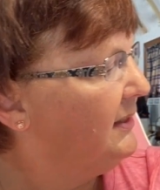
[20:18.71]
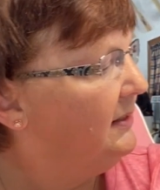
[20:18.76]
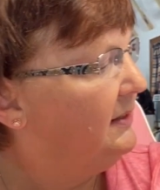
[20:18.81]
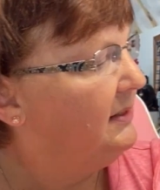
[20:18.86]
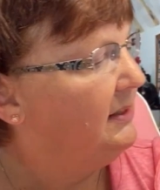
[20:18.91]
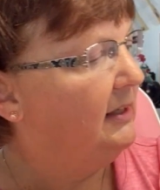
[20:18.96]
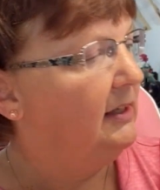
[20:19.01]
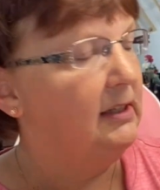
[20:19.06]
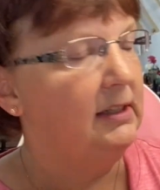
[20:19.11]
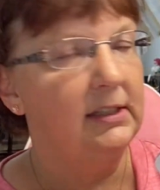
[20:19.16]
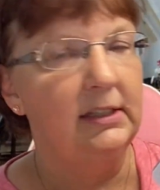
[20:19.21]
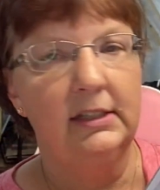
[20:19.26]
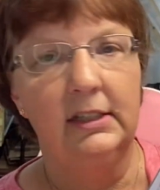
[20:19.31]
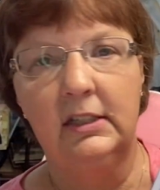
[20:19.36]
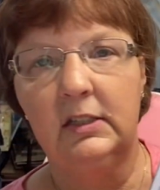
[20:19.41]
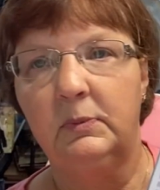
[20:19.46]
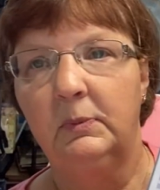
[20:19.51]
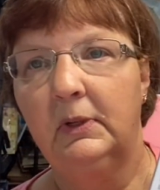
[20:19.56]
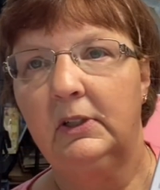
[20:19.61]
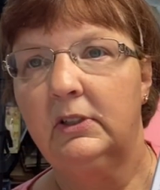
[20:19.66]
says
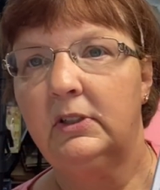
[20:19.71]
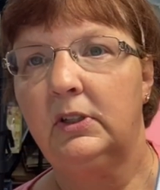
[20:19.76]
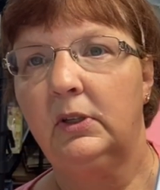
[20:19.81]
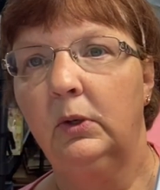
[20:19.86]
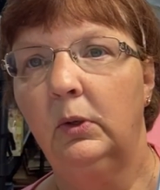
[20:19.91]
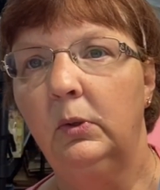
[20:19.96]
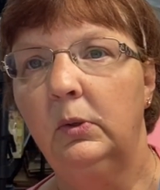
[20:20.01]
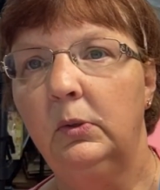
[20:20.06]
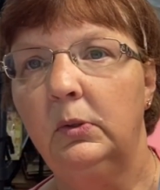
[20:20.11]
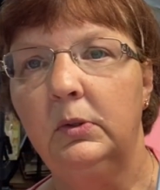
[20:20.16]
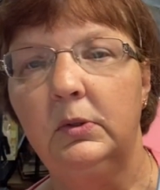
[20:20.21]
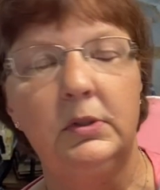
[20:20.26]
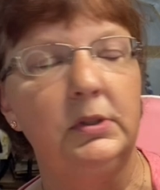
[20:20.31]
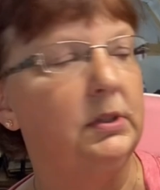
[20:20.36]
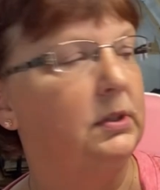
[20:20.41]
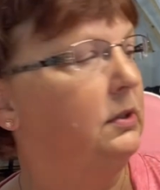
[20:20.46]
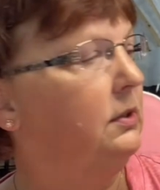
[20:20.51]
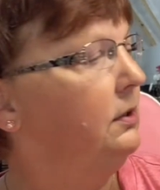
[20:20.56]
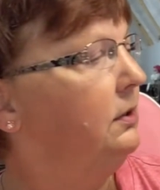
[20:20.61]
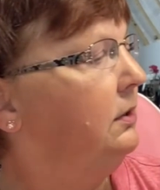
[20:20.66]
this month's
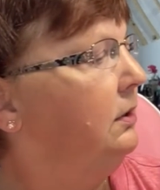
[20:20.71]
goals,